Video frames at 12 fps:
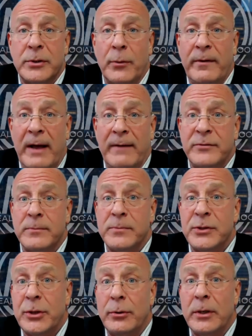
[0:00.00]
So we have some
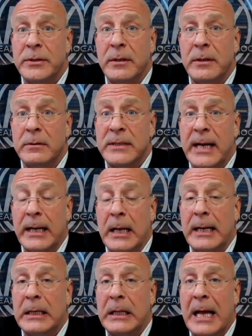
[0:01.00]
students in
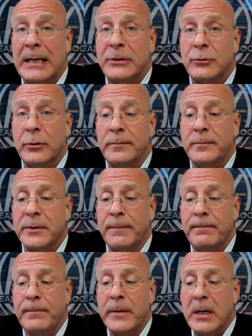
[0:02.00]
satellite classrooms.
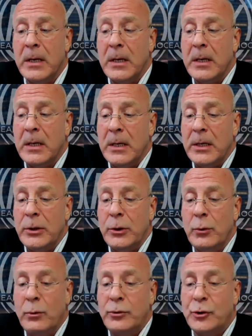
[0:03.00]

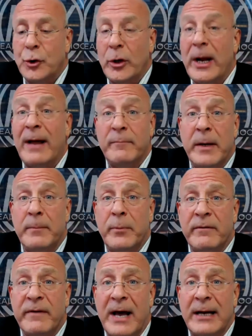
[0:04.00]
You should have been
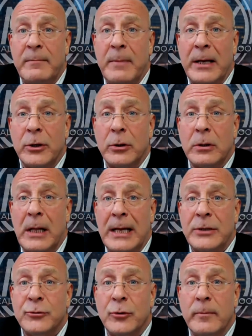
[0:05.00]
provided by your
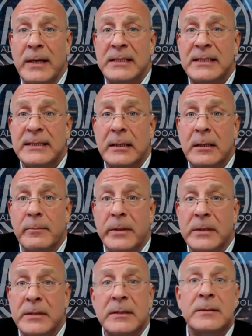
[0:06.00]
classroom a
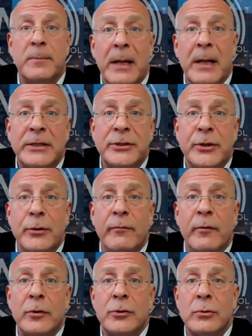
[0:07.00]
syllabus. This applies to you
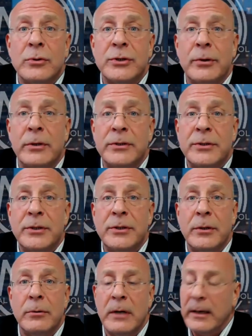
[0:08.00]
virtual students
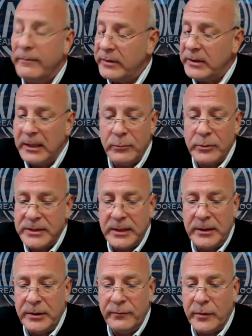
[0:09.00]
too. Now everything was
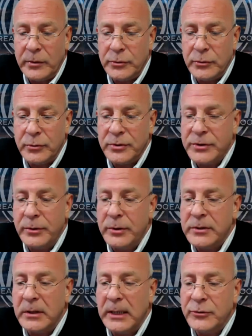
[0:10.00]
sent to you virtual
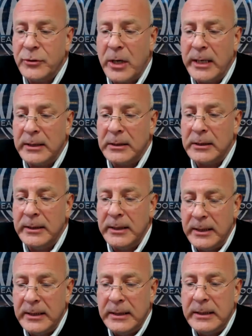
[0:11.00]
students electronically.
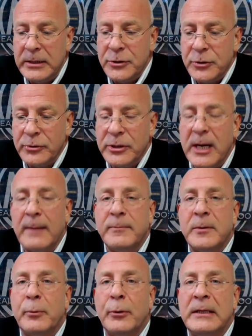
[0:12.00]
It's your job to
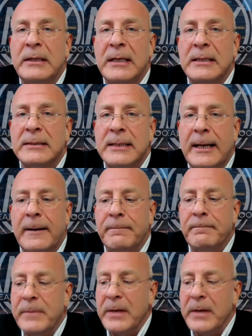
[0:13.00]
print things out.